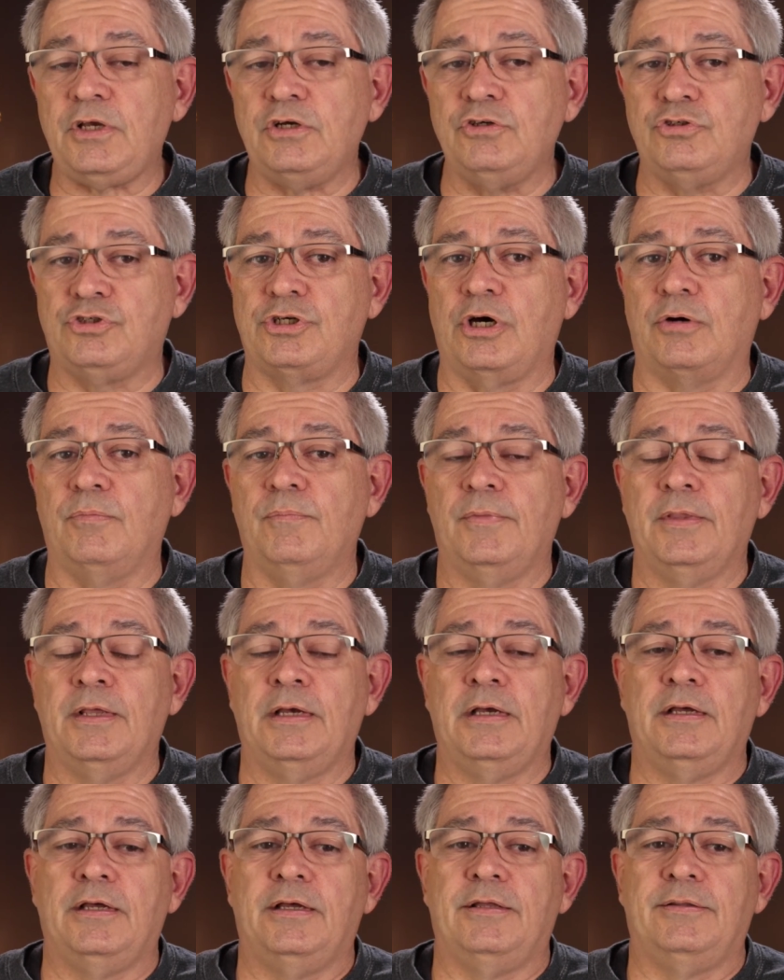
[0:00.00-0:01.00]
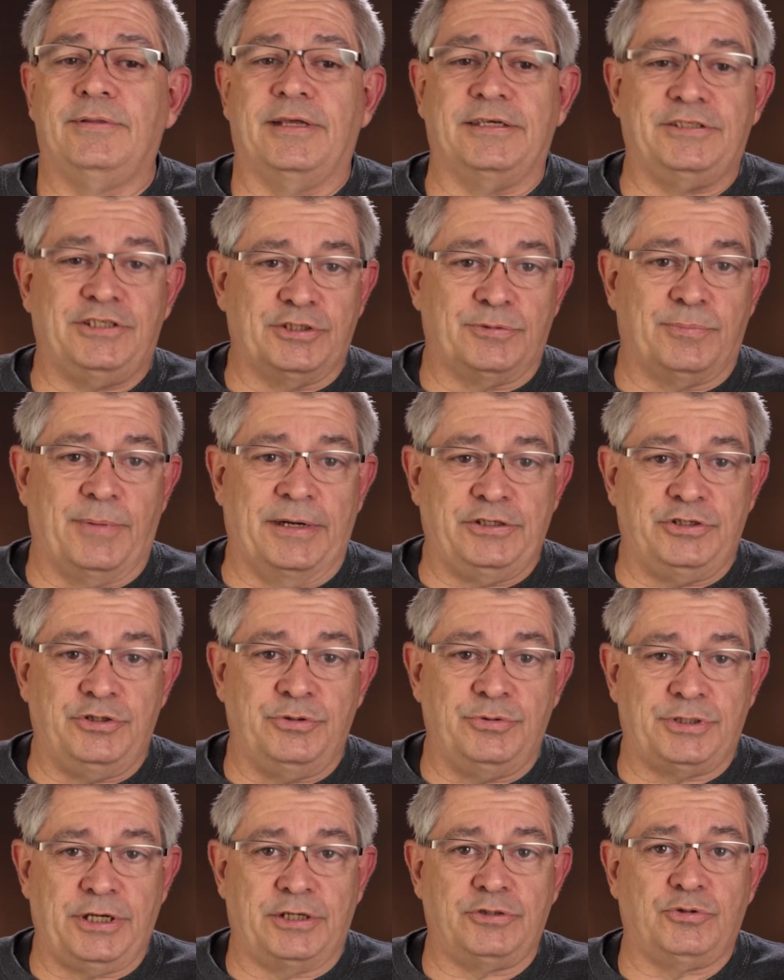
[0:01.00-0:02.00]
So that's just my
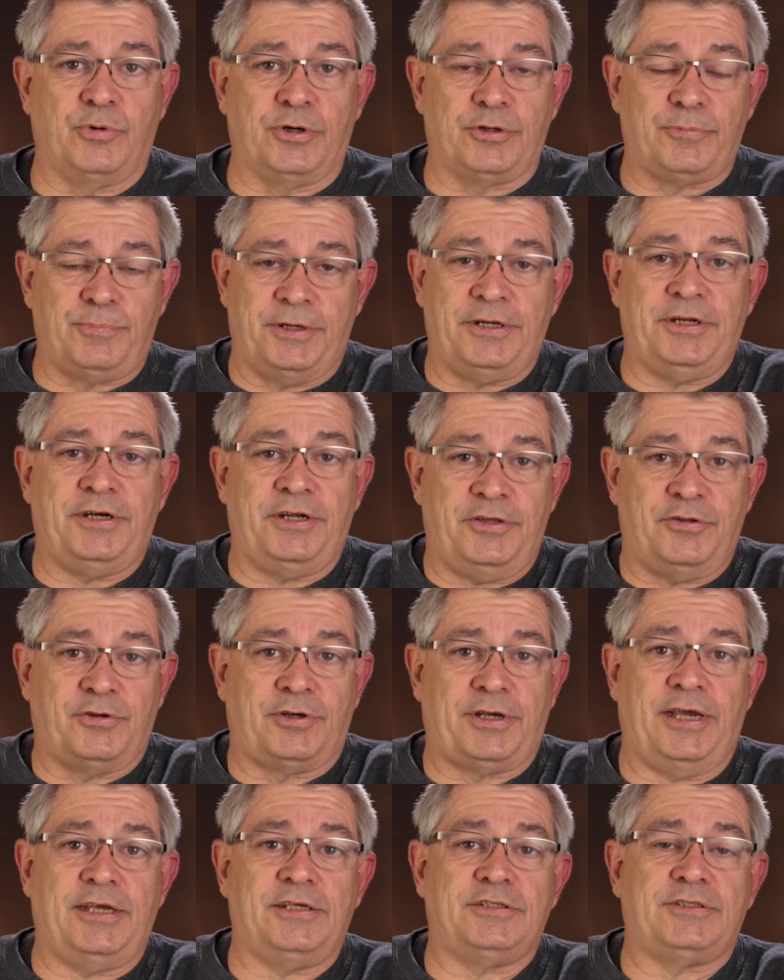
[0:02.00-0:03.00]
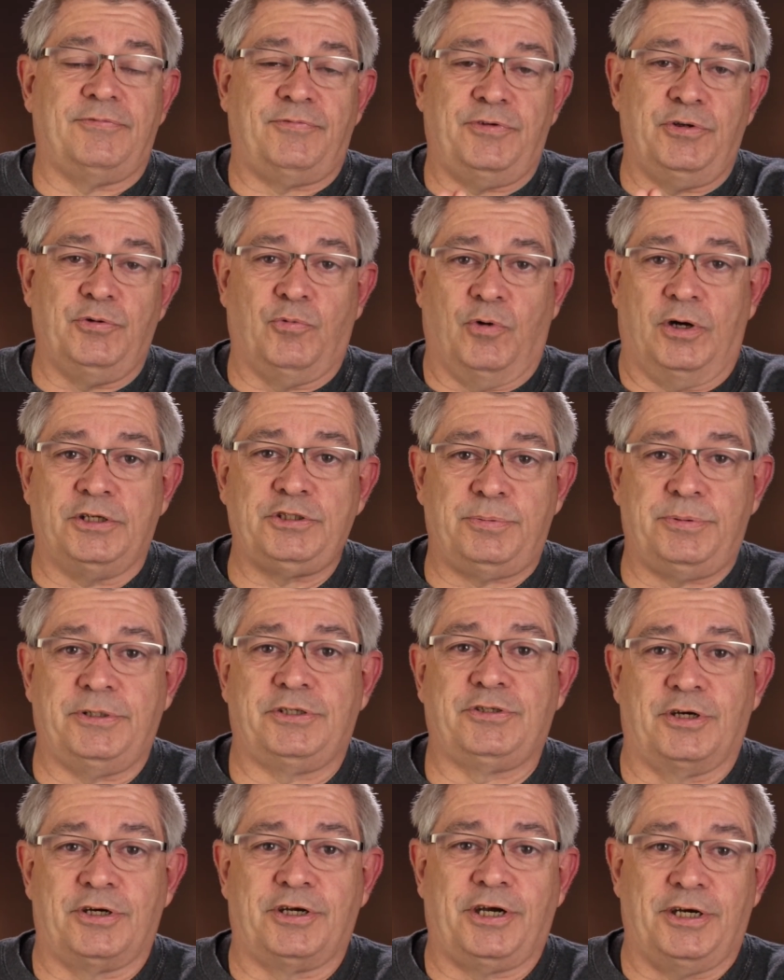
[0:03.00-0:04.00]
2 cents worth, but in either case, if you watch
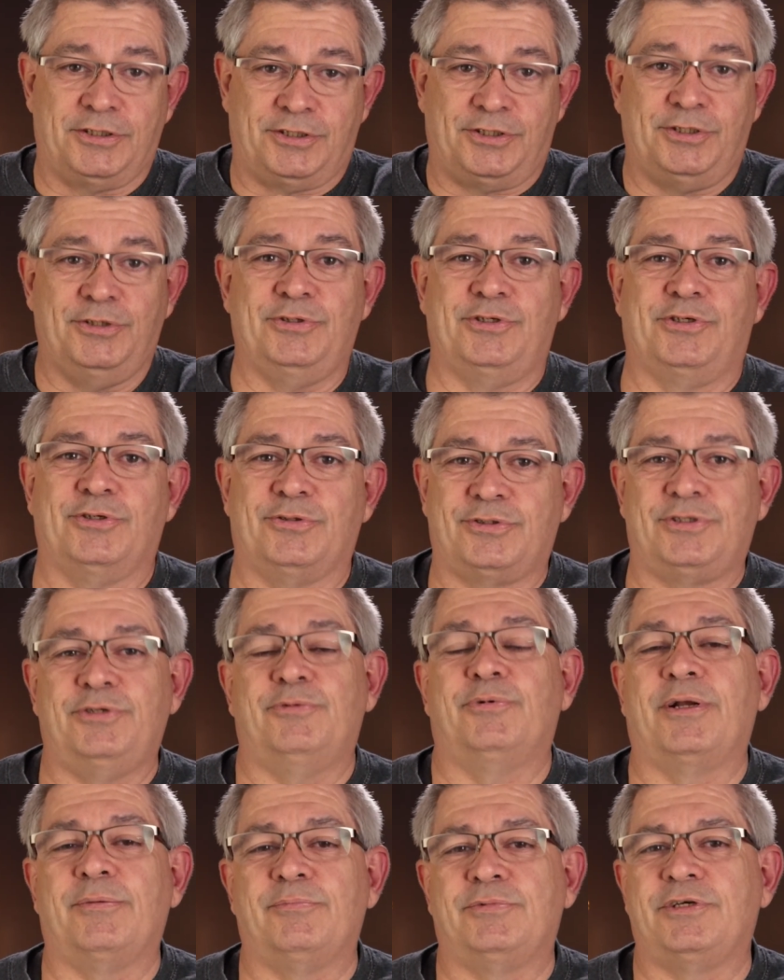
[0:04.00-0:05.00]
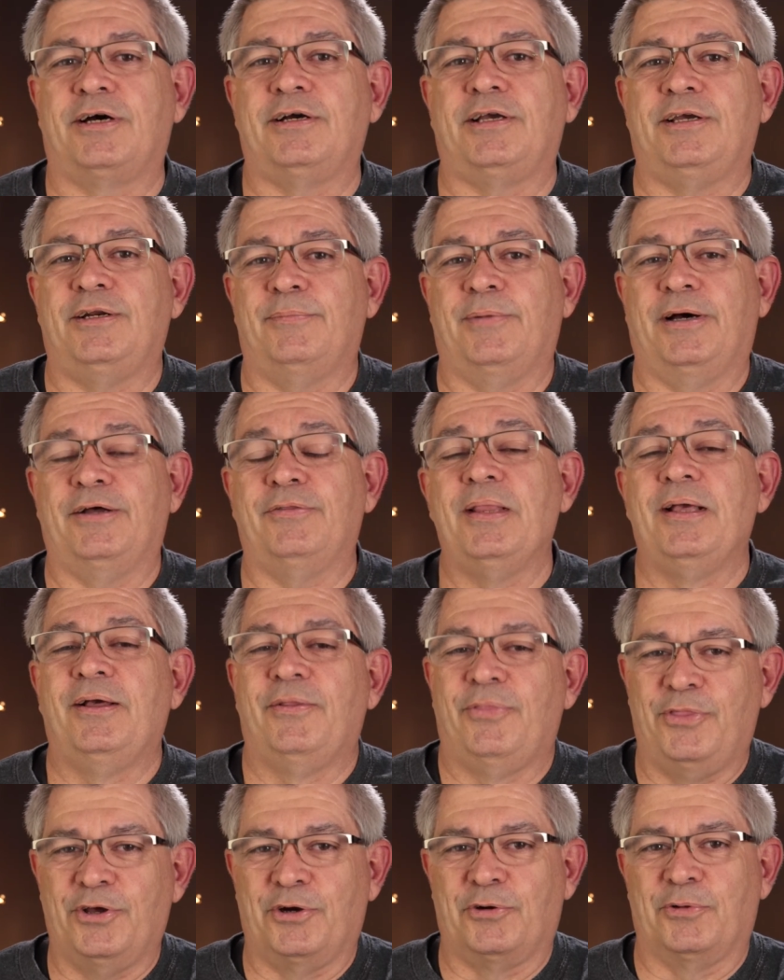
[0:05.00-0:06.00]
Pixar cartoons, you'll see what I'm talking about.
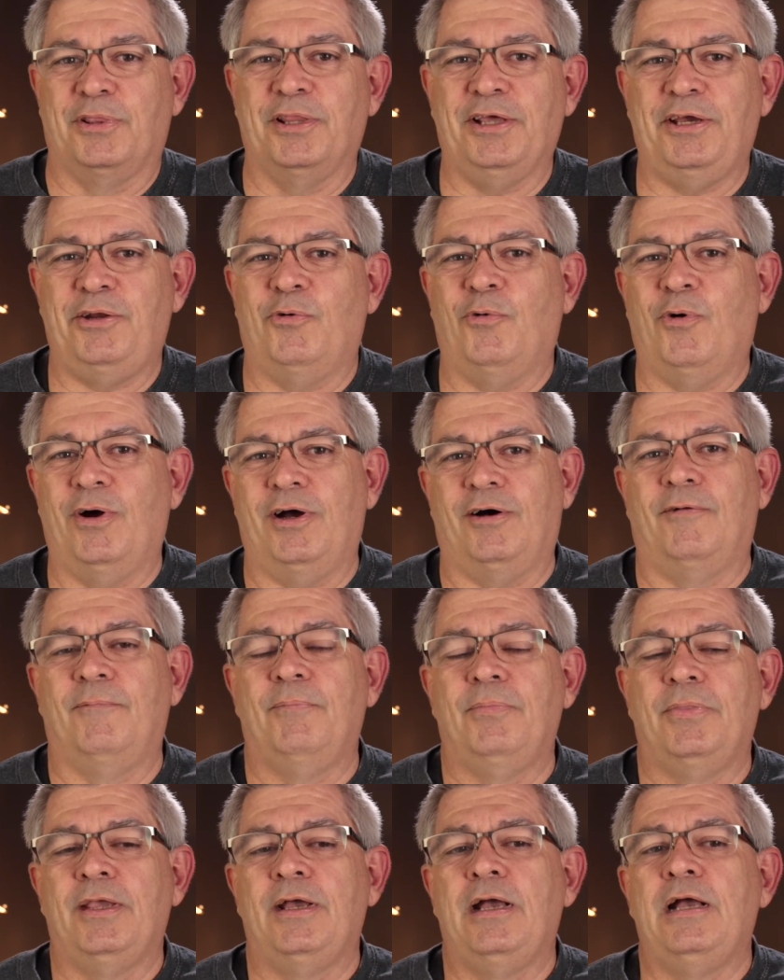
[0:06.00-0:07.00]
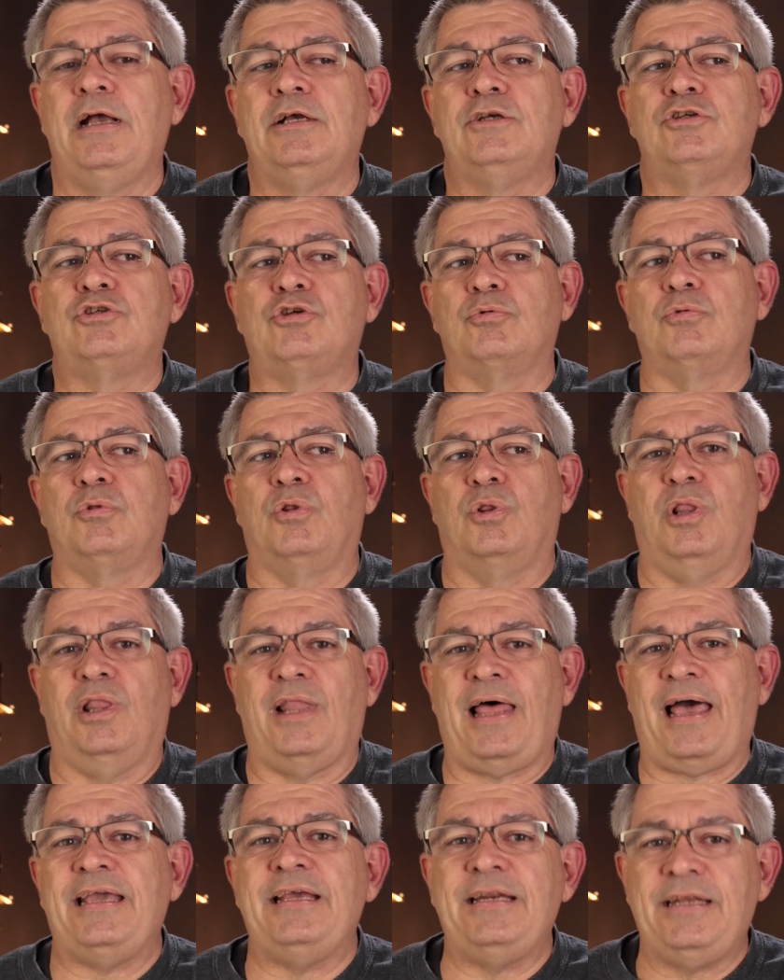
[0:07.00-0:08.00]
They're lit well. So
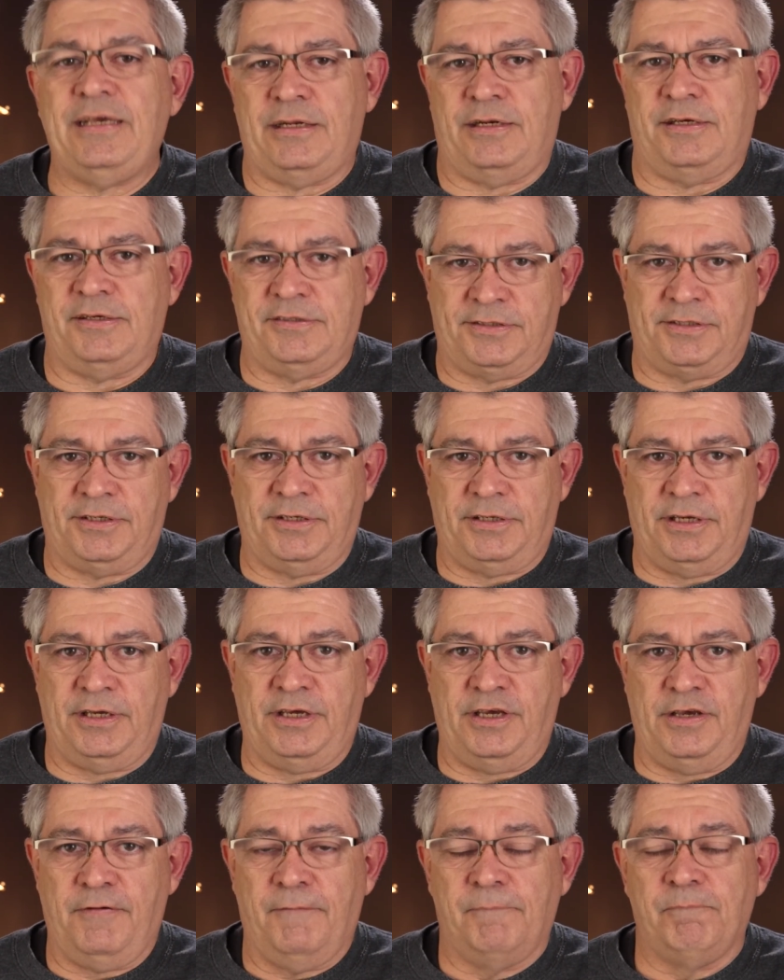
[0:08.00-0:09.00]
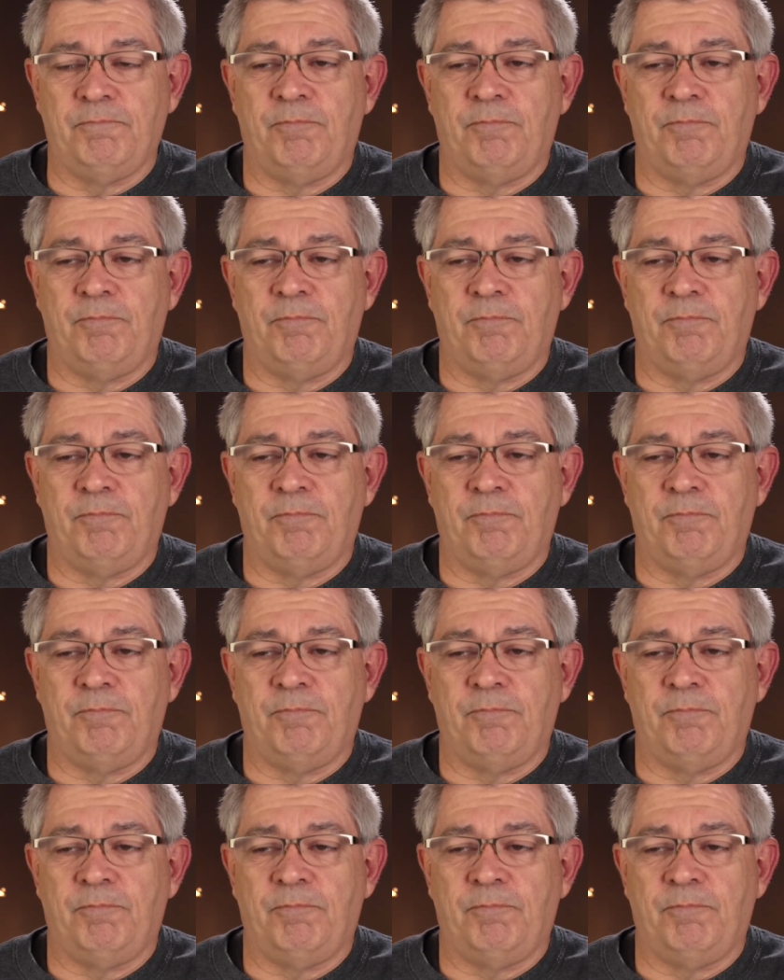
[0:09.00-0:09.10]
lighting is the key.